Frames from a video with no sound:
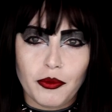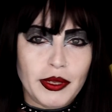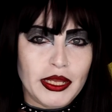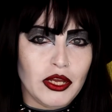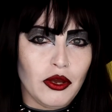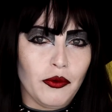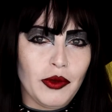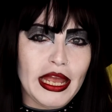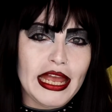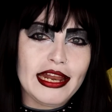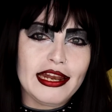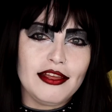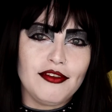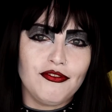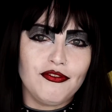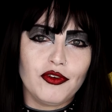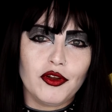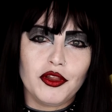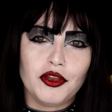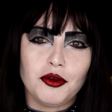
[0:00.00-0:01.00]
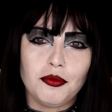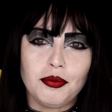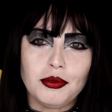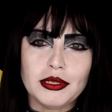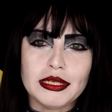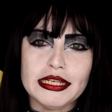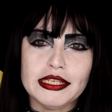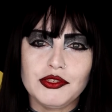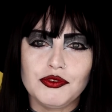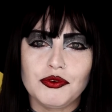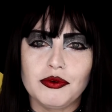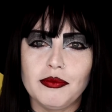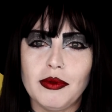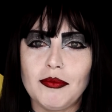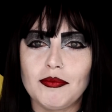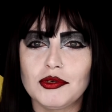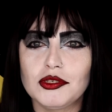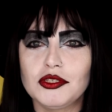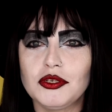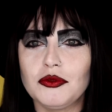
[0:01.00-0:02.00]
we go any further, please
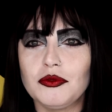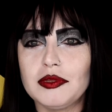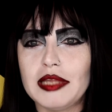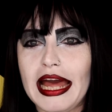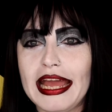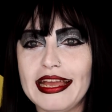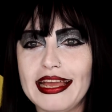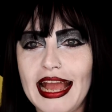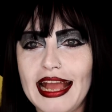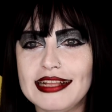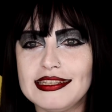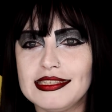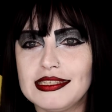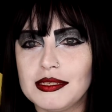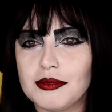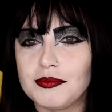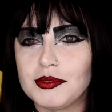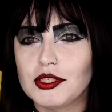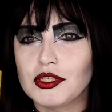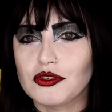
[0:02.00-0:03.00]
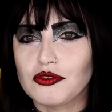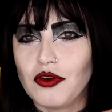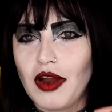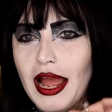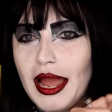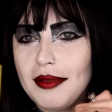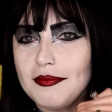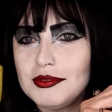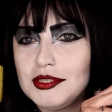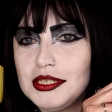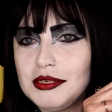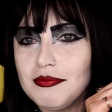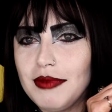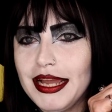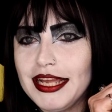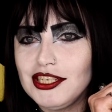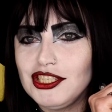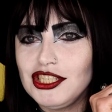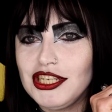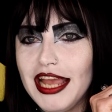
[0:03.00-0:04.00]
remember to like and subscribe to
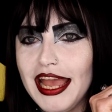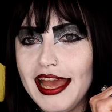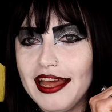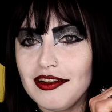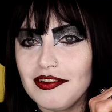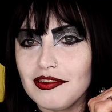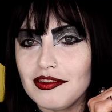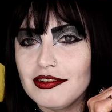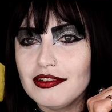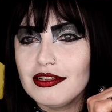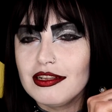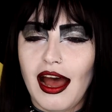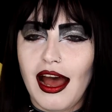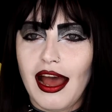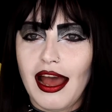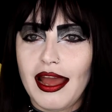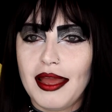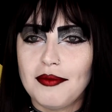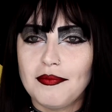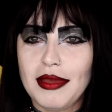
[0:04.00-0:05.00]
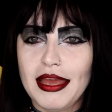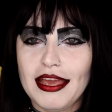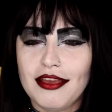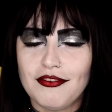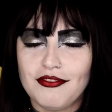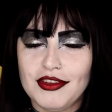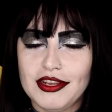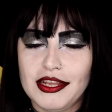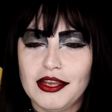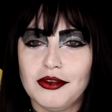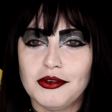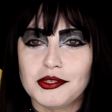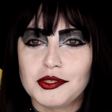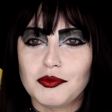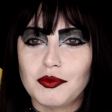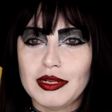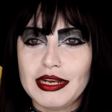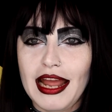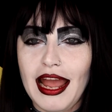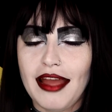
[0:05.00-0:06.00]
my channel. I make videos
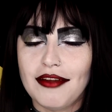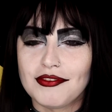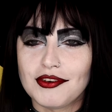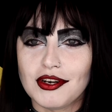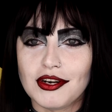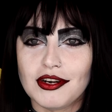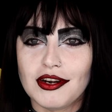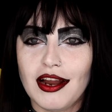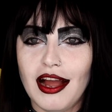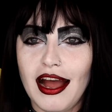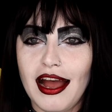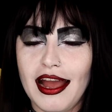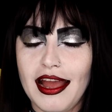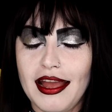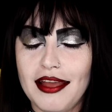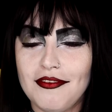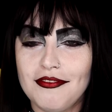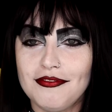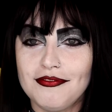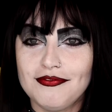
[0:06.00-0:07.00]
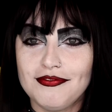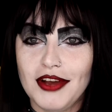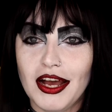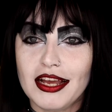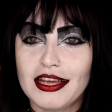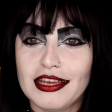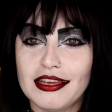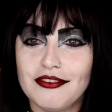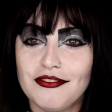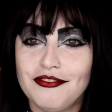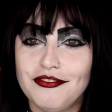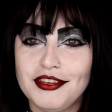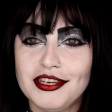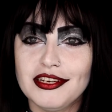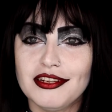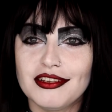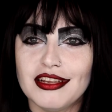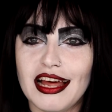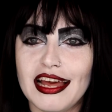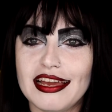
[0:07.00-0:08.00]
whenever I fucking
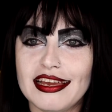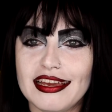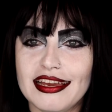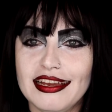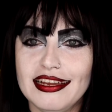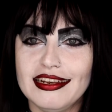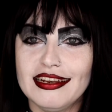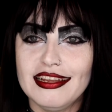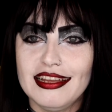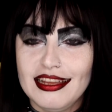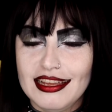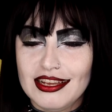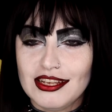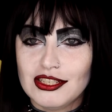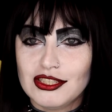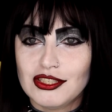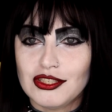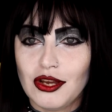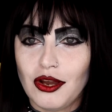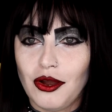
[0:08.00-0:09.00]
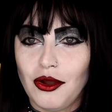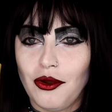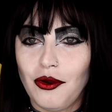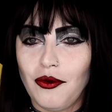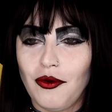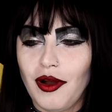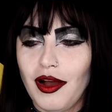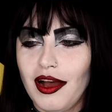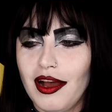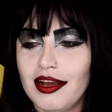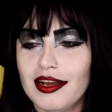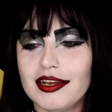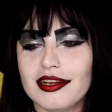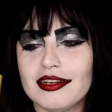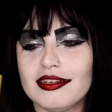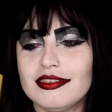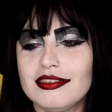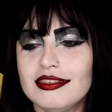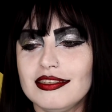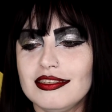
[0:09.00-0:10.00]
feel like it.
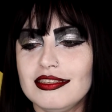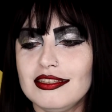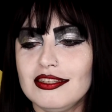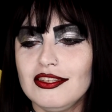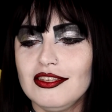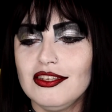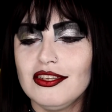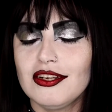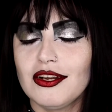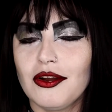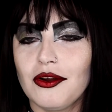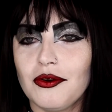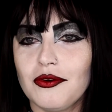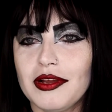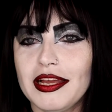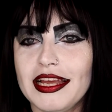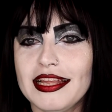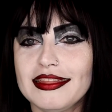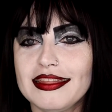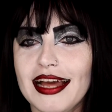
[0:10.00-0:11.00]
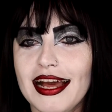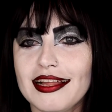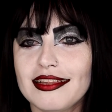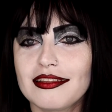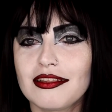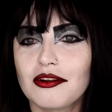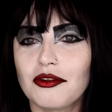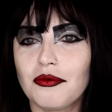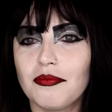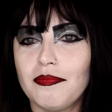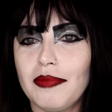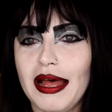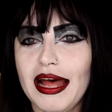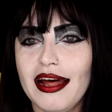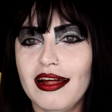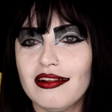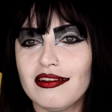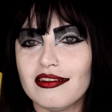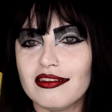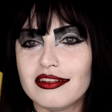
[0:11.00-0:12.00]
So, hit that little
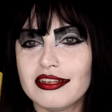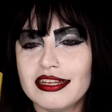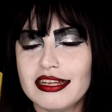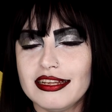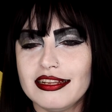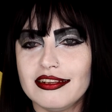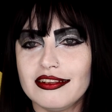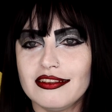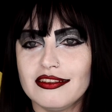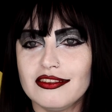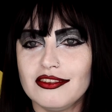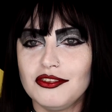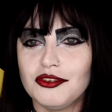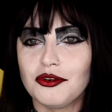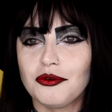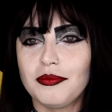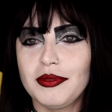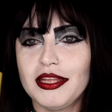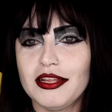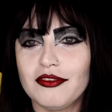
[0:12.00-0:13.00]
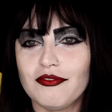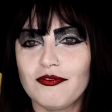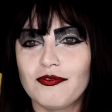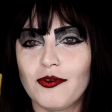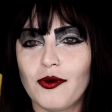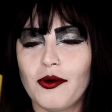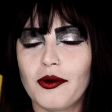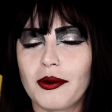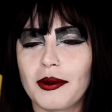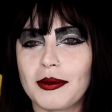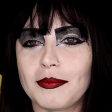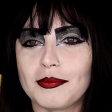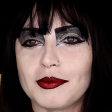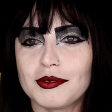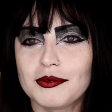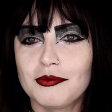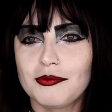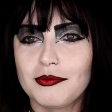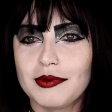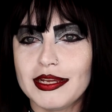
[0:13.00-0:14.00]
bell and you'll be
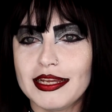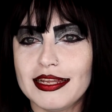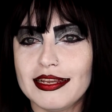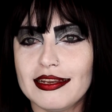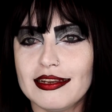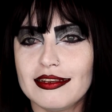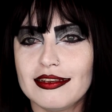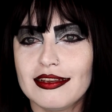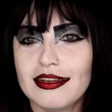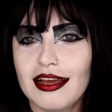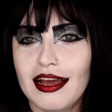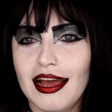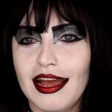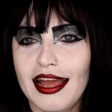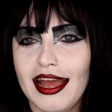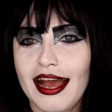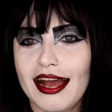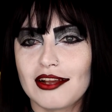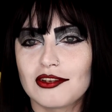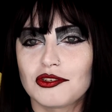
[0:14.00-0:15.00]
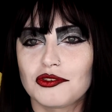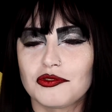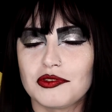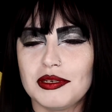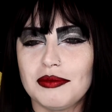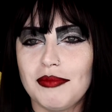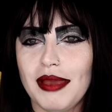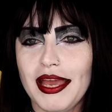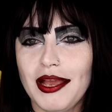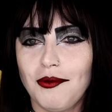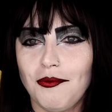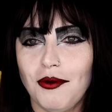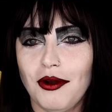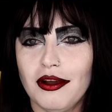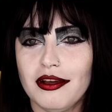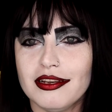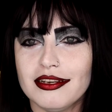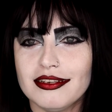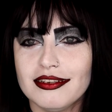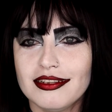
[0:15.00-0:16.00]
informed when I actually make
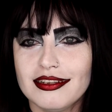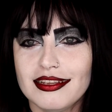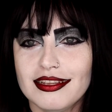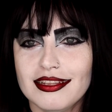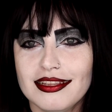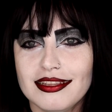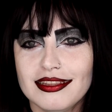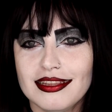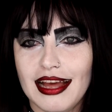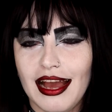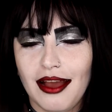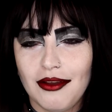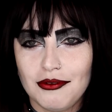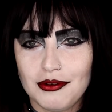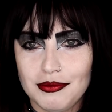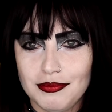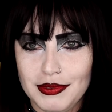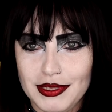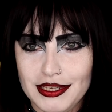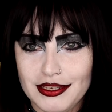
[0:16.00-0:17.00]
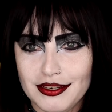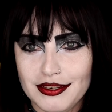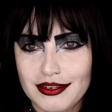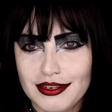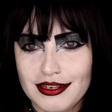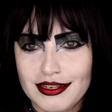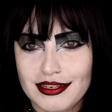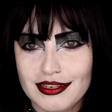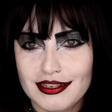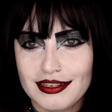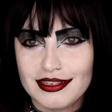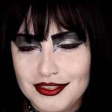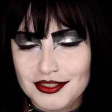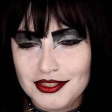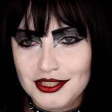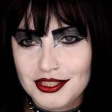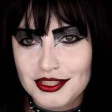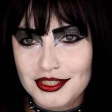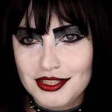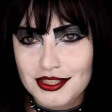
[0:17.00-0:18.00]
one. That would be good. You
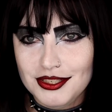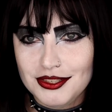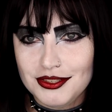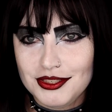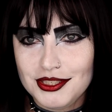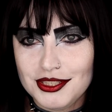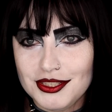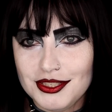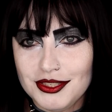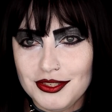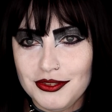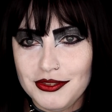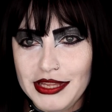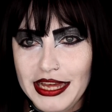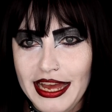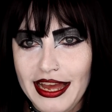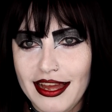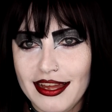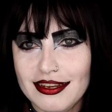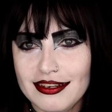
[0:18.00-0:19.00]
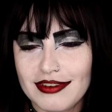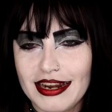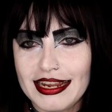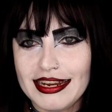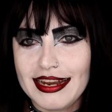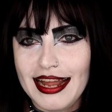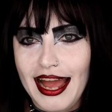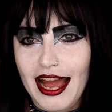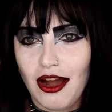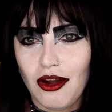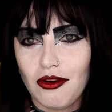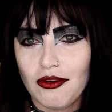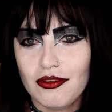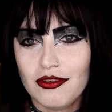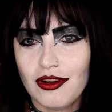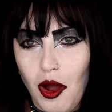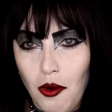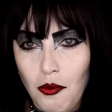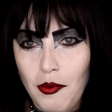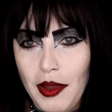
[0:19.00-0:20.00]
should do that right now.
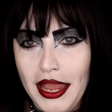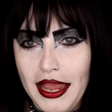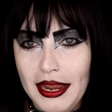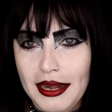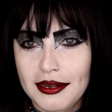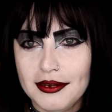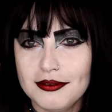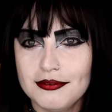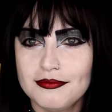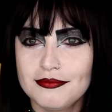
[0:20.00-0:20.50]
I'll wait.